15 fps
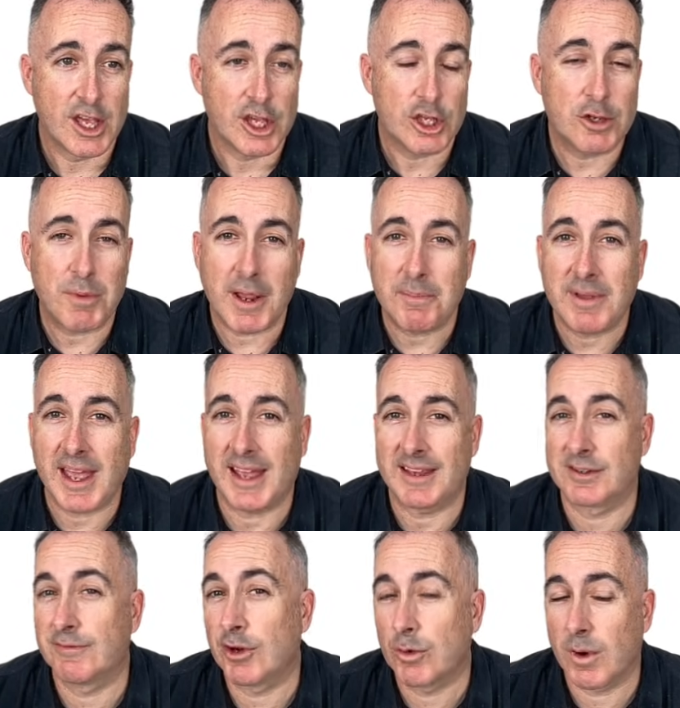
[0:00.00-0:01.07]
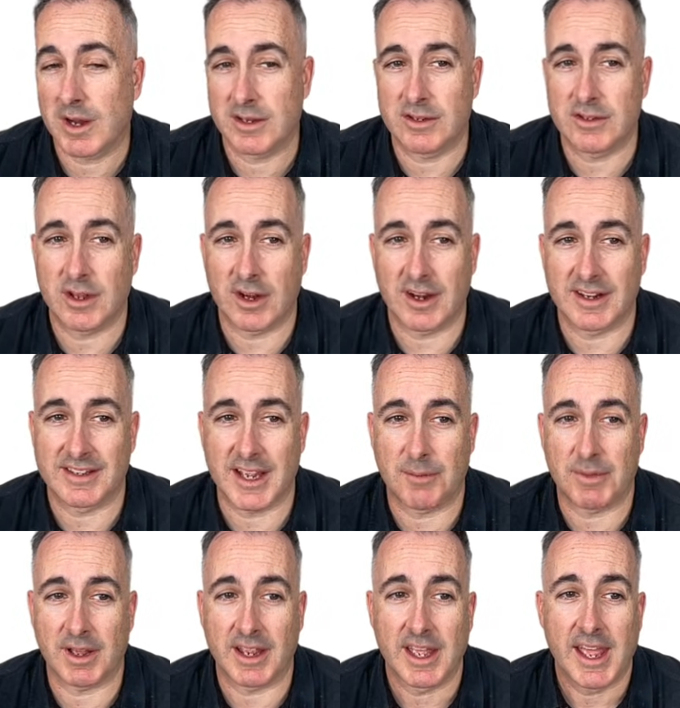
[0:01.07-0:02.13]
You might be asked for questions on an exam
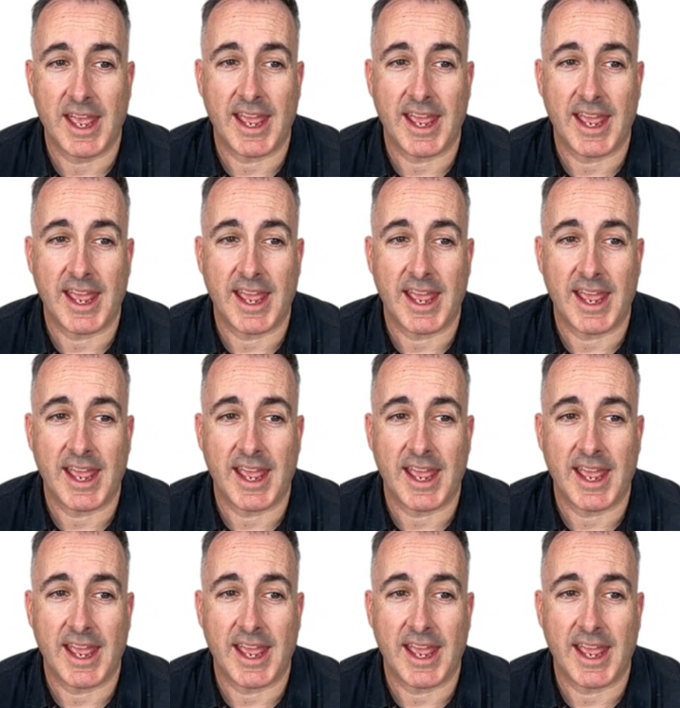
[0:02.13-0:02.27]
like,